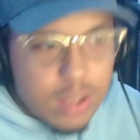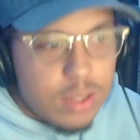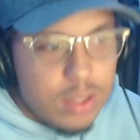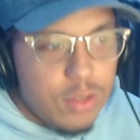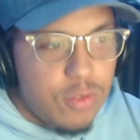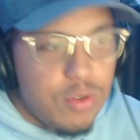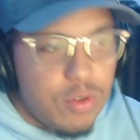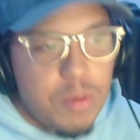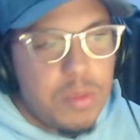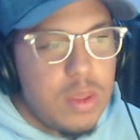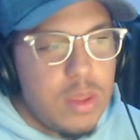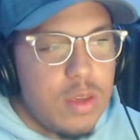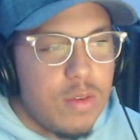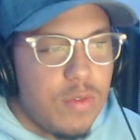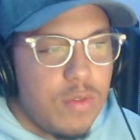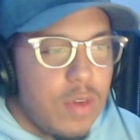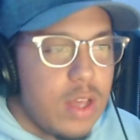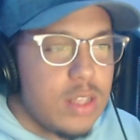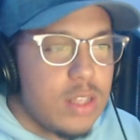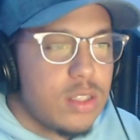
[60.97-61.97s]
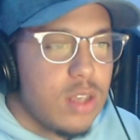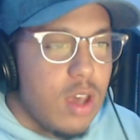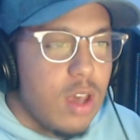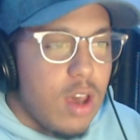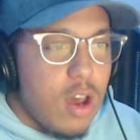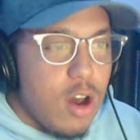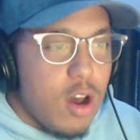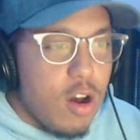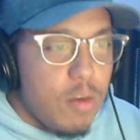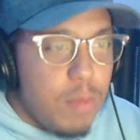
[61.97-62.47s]
from the events
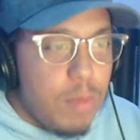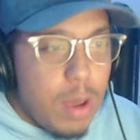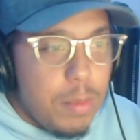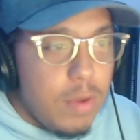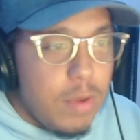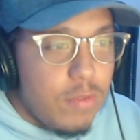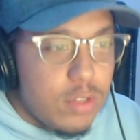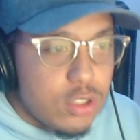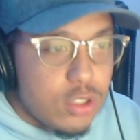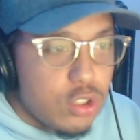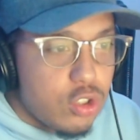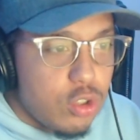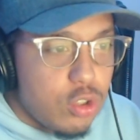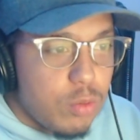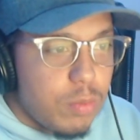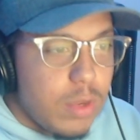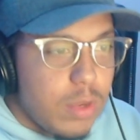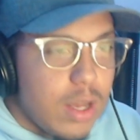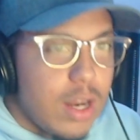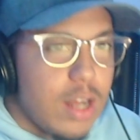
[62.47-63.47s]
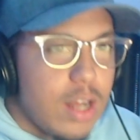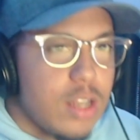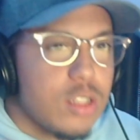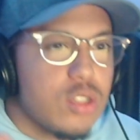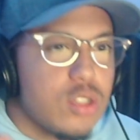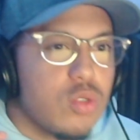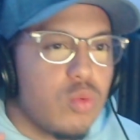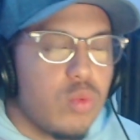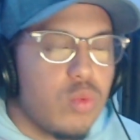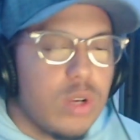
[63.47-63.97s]
of Batman vs Superman, and
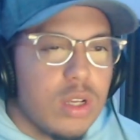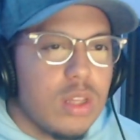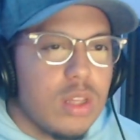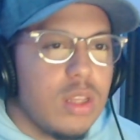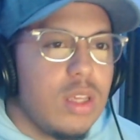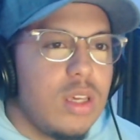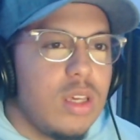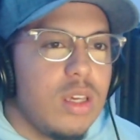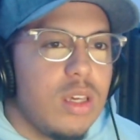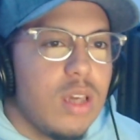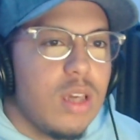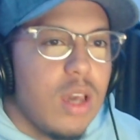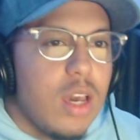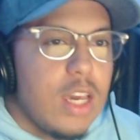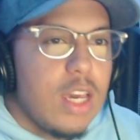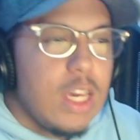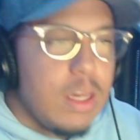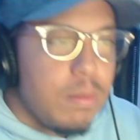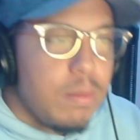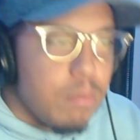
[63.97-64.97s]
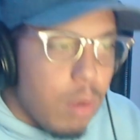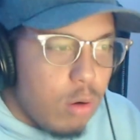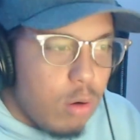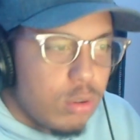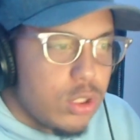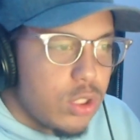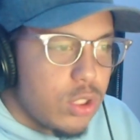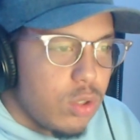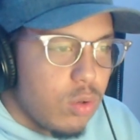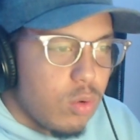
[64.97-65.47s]
it's really
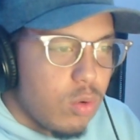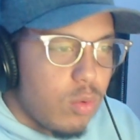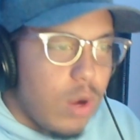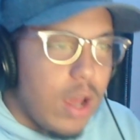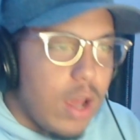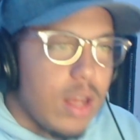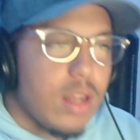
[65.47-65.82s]
emotional, right?